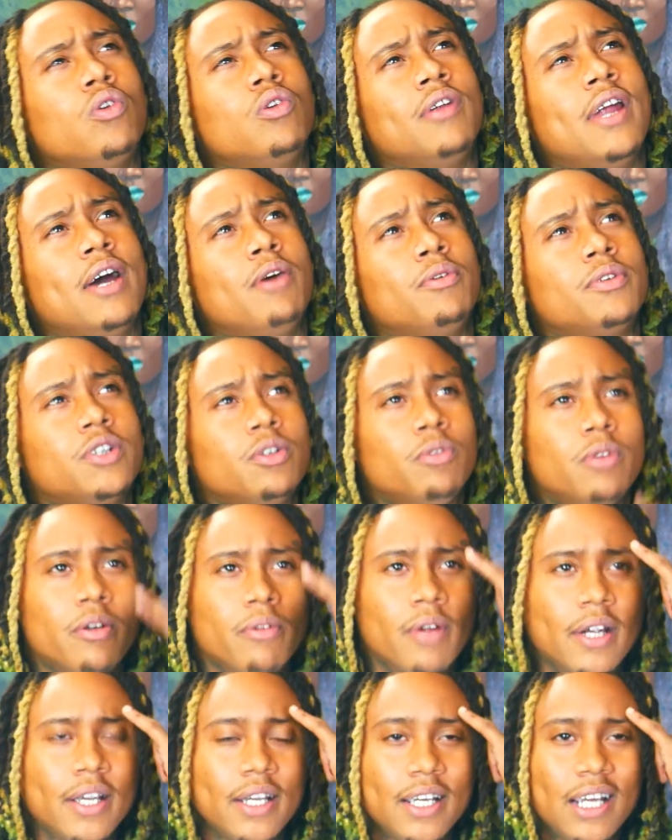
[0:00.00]
that was the one
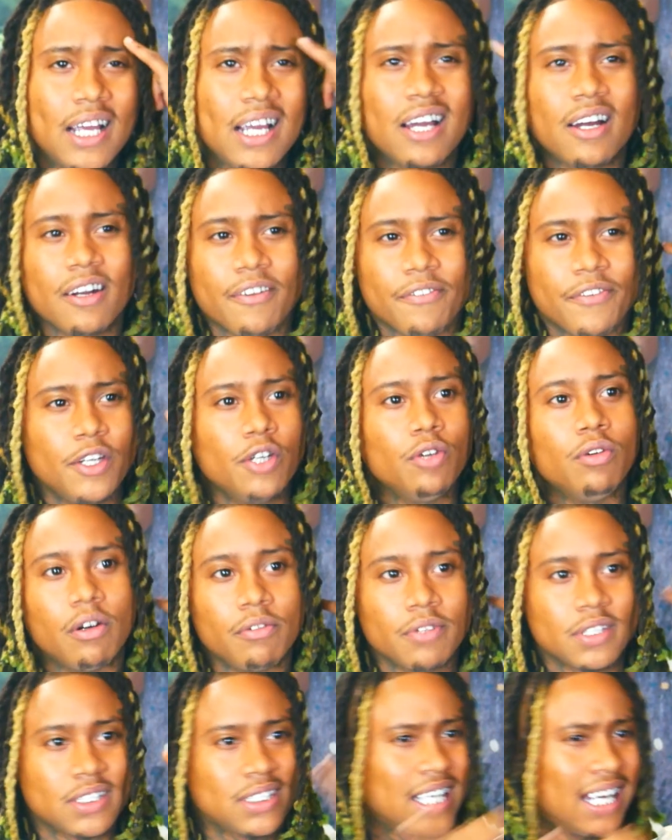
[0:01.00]
right here. I got a few
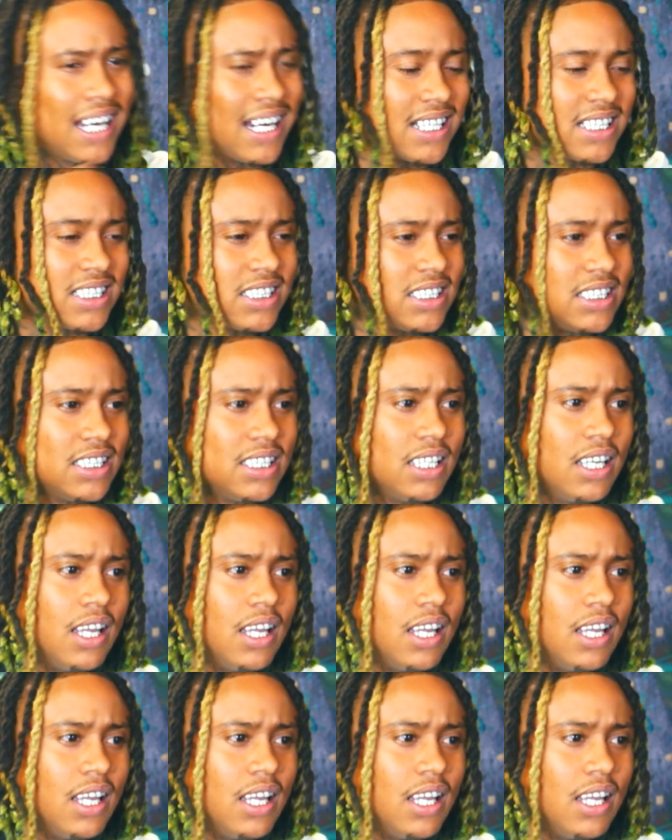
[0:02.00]
on the side and shit.